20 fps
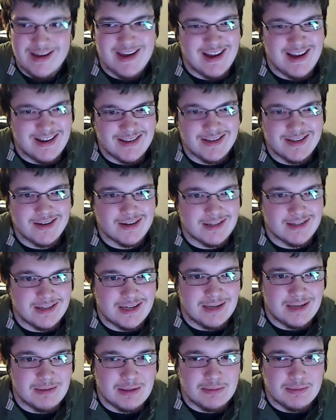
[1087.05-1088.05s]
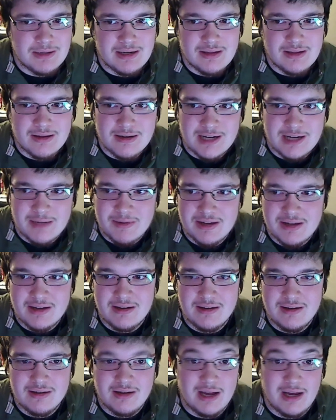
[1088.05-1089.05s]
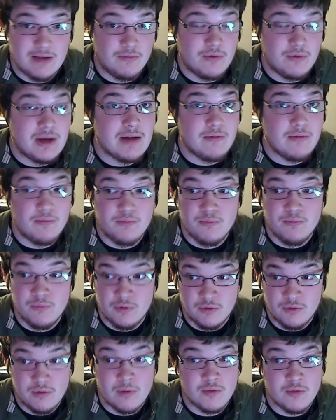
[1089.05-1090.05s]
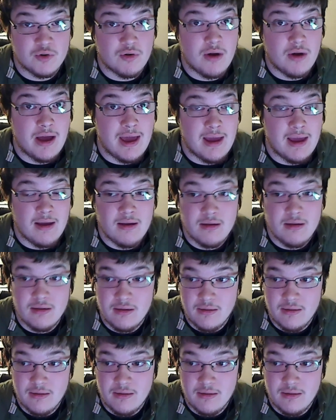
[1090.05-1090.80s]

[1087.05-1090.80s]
And as long as I keep updating the comic, I'm trying.